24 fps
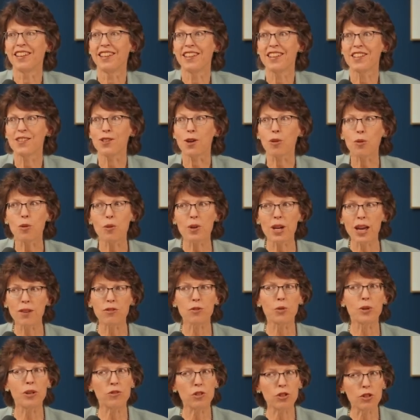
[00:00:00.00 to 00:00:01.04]
So we have
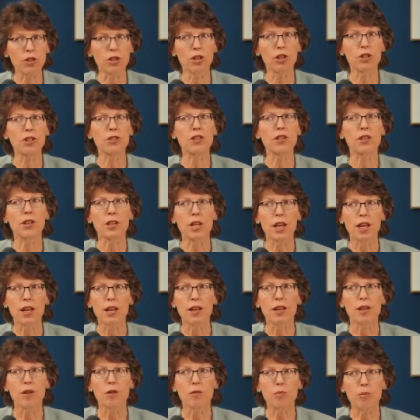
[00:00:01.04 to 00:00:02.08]
we have to learn to
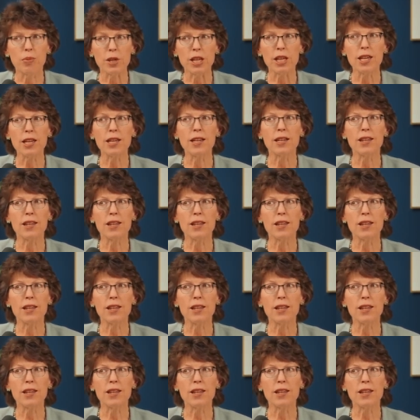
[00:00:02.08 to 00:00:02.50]
be